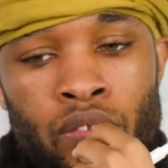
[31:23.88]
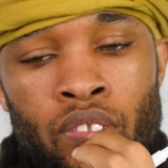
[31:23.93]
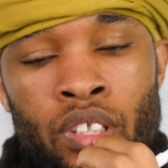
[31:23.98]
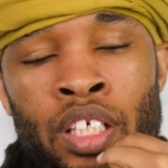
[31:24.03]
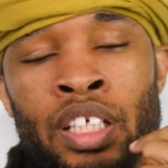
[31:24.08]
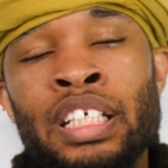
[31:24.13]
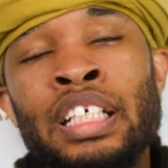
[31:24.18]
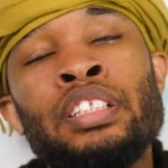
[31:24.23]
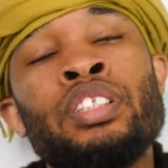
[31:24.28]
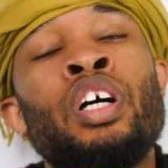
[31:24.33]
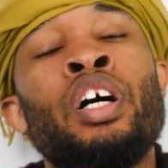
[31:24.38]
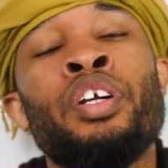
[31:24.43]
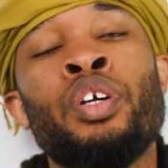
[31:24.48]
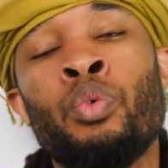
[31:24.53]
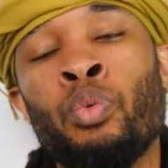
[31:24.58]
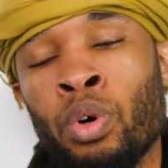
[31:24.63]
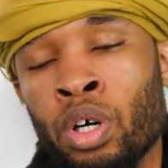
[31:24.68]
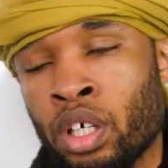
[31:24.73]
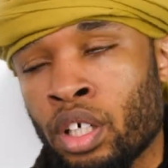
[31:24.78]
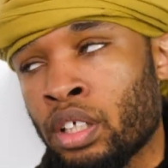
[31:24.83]
Because I saw your
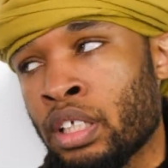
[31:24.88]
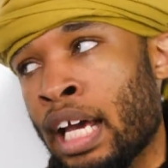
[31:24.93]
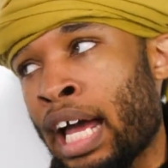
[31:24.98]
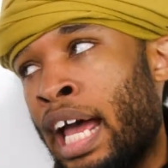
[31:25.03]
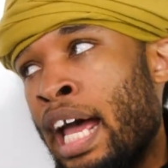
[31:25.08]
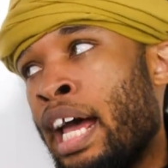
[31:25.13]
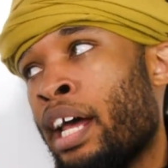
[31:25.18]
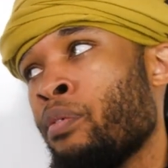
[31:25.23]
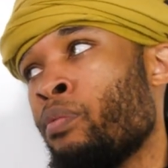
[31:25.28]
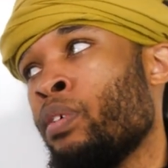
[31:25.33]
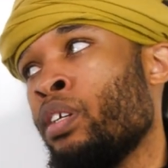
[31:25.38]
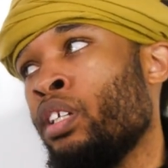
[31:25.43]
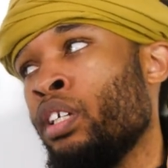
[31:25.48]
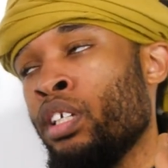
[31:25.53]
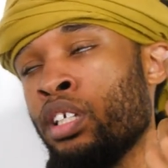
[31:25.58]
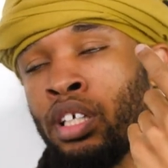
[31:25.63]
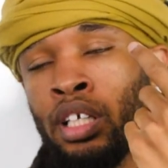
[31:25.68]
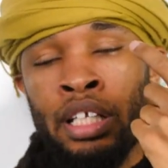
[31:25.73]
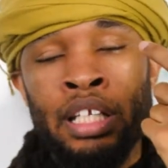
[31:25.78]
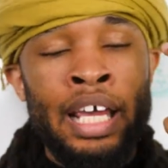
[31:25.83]
work, the ad
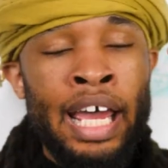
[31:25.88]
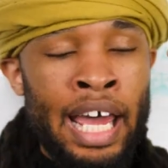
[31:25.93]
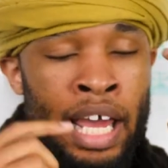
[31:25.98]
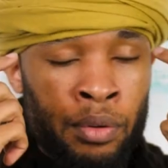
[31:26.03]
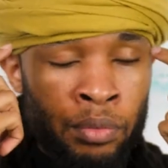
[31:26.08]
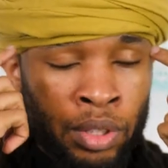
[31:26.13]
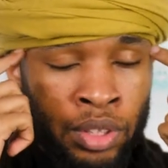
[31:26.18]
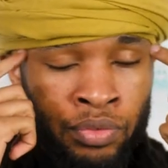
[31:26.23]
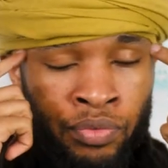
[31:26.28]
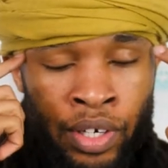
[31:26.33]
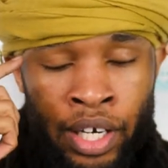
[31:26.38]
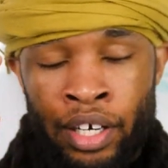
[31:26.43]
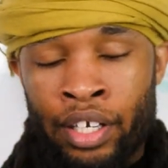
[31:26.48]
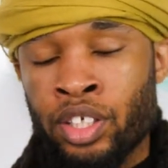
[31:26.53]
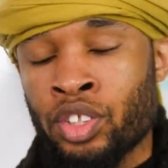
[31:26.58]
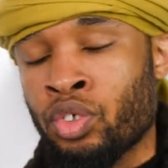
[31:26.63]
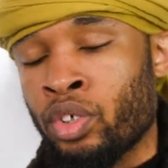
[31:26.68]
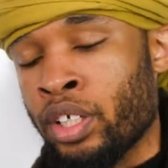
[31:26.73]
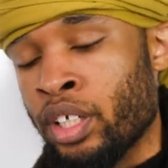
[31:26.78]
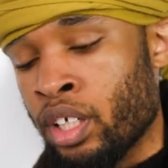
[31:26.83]
was very
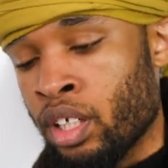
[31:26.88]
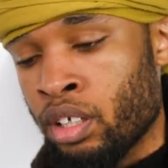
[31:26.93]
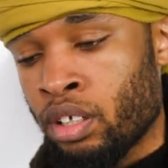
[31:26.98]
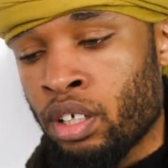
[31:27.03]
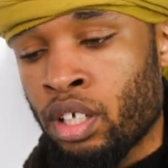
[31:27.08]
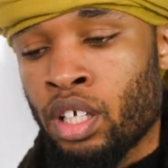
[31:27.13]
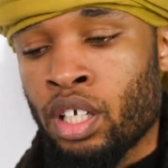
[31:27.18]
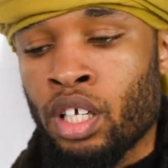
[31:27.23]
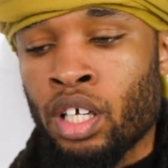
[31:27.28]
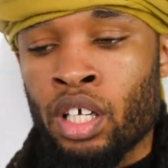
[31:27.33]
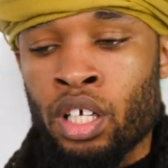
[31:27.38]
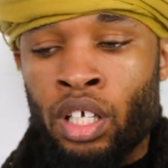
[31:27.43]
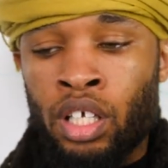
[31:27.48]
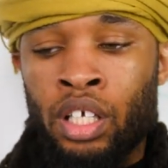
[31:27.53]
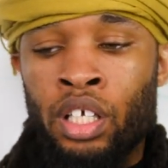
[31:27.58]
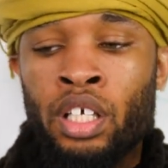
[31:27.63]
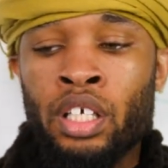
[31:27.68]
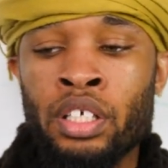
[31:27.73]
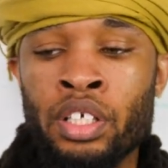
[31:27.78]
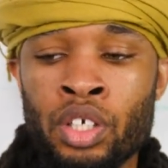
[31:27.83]
intriguing.
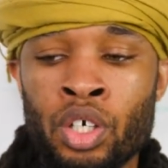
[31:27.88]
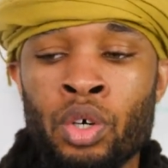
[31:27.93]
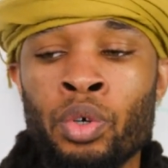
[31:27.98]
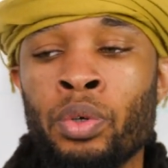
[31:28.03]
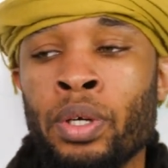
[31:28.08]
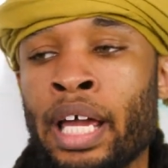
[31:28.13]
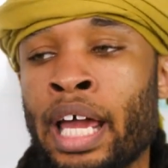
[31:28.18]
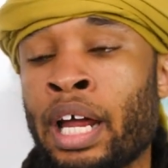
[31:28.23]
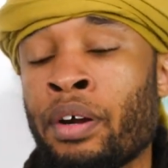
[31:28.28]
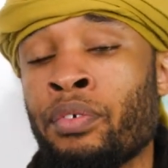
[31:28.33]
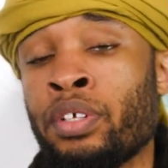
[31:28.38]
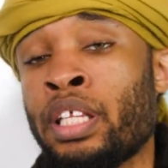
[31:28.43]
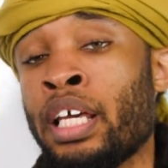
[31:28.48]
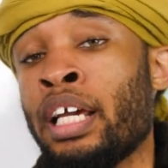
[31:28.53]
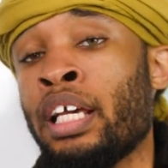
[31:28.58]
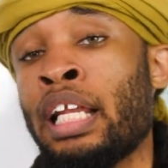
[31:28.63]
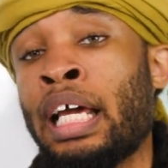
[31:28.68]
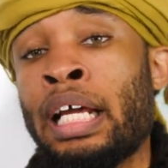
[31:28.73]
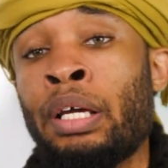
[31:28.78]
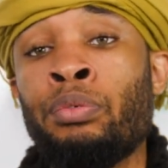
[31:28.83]
You know,
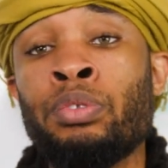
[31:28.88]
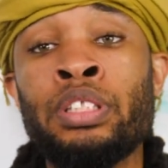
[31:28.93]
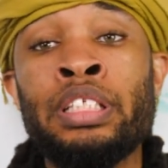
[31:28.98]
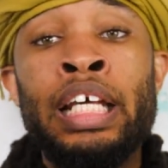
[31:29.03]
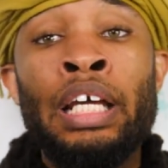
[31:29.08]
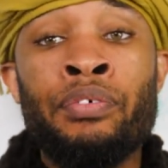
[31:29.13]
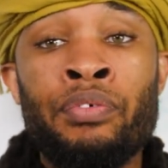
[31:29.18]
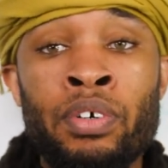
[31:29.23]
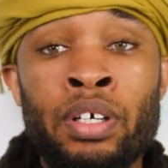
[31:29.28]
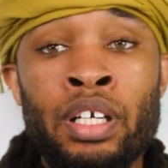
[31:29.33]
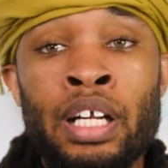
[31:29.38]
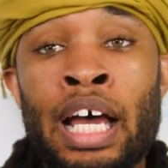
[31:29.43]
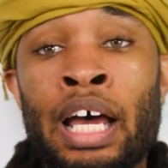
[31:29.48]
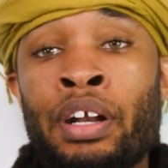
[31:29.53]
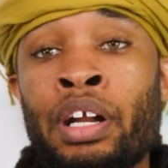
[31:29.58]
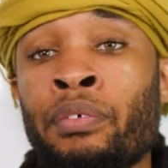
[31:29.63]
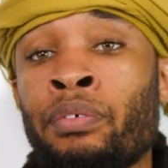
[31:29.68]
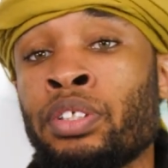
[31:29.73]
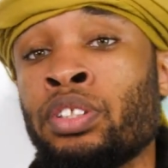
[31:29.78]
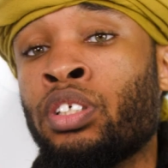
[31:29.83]
everything, like, it was different. I
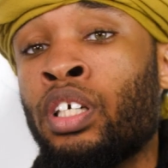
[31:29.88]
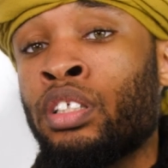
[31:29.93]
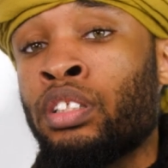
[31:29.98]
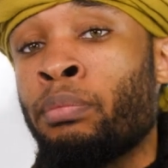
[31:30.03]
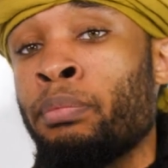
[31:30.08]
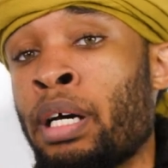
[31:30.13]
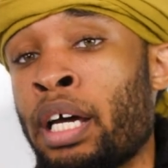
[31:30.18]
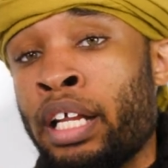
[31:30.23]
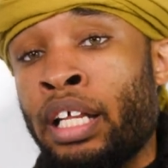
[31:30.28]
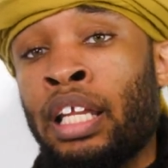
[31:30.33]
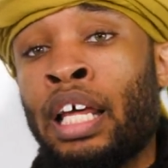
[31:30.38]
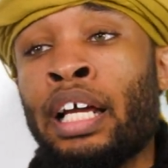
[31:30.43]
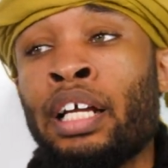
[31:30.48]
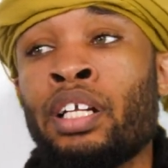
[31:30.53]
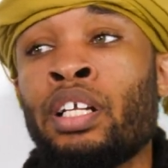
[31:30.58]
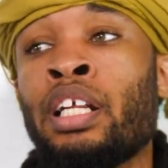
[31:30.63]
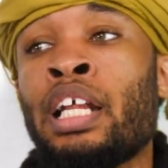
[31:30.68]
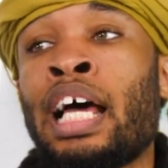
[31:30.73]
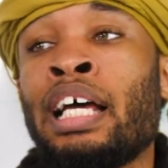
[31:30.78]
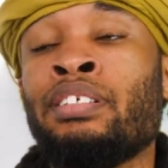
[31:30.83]
never saw somebody
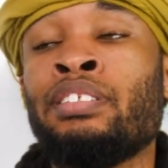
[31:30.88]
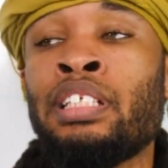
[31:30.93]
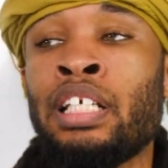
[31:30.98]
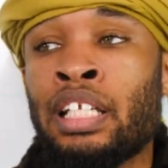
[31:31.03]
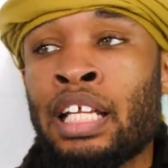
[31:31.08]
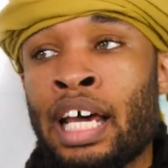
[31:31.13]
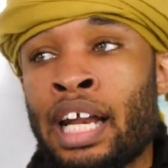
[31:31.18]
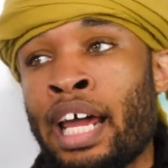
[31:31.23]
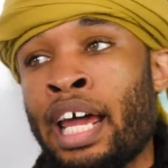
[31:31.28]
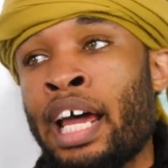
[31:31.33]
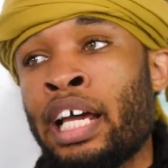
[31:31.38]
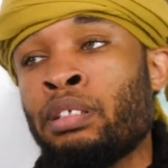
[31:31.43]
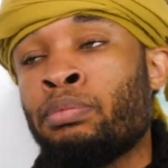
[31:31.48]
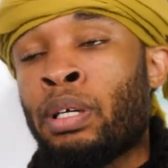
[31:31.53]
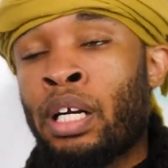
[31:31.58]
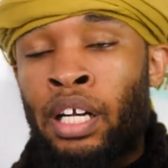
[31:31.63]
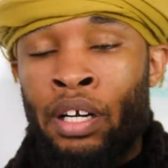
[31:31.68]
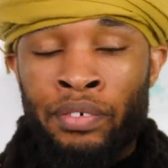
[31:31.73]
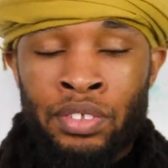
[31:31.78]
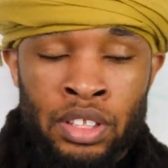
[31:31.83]
like, I see a lot of ads,
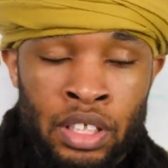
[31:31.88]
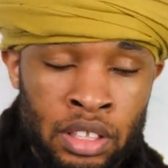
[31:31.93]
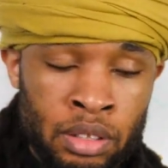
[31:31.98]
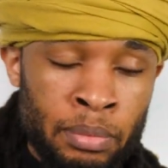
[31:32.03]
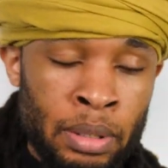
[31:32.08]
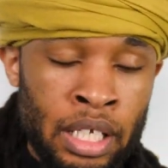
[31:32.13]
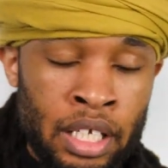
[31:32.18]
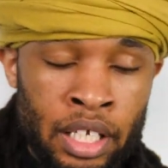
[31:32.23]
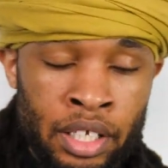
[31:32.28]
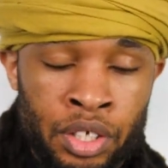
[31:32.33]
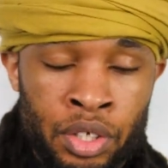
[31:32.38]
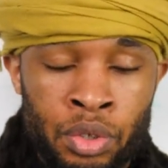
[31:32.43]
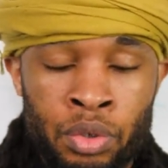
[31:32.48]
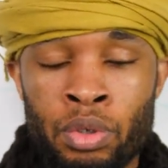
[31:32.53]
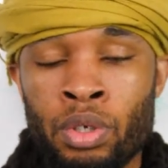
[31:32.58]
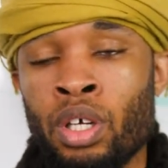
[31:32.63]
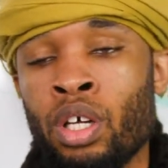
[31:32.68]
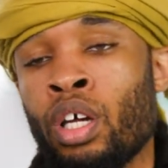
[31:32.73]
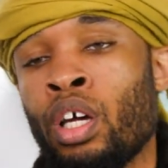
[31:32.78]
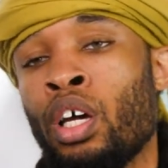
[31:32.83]
but I never saw somebody like you.